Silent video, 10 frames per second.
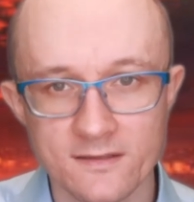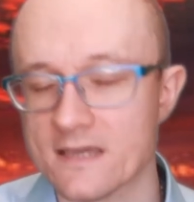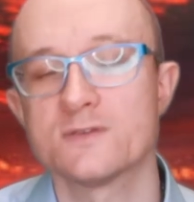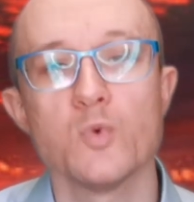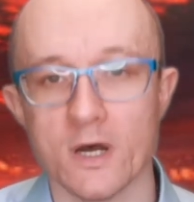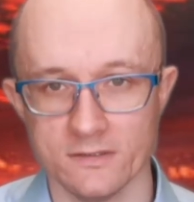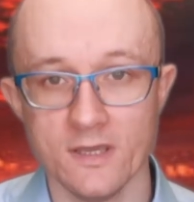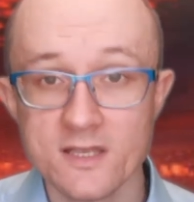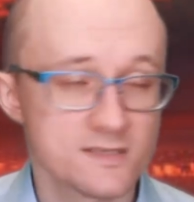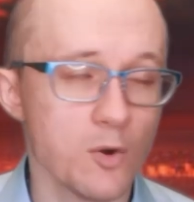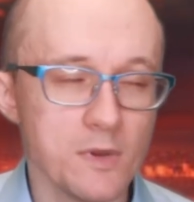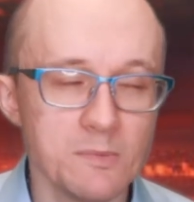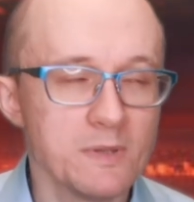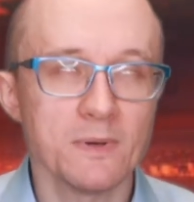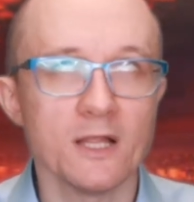Guess what? So
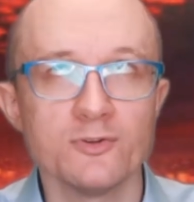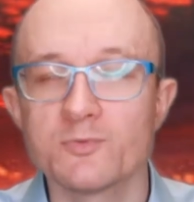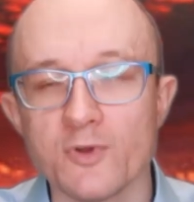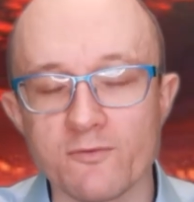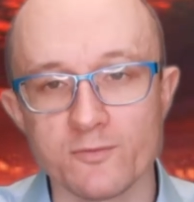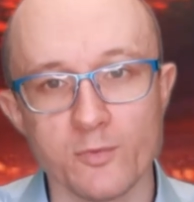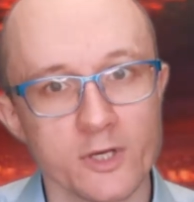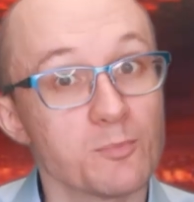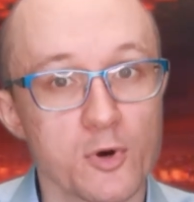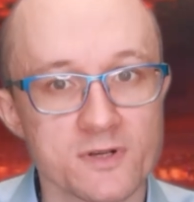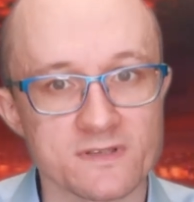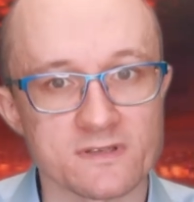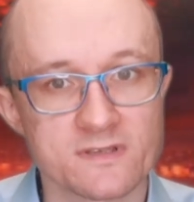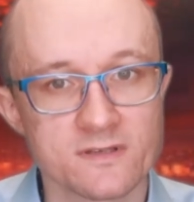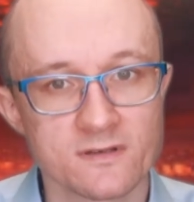many people are not morning
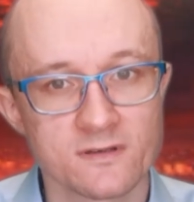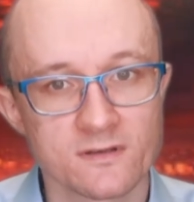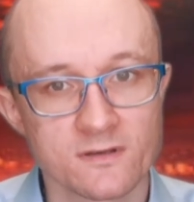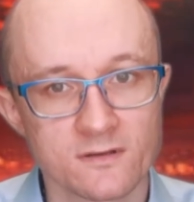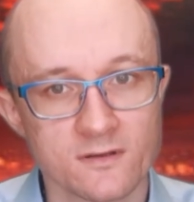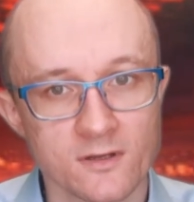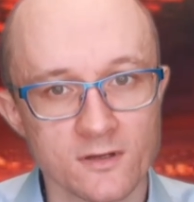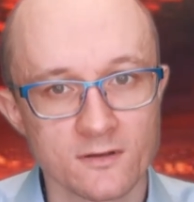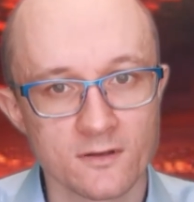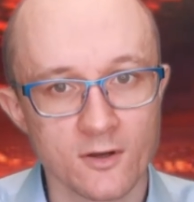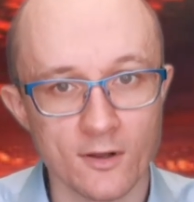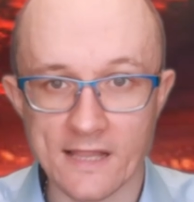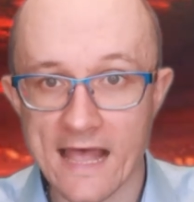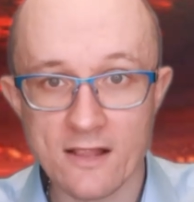persons. Hal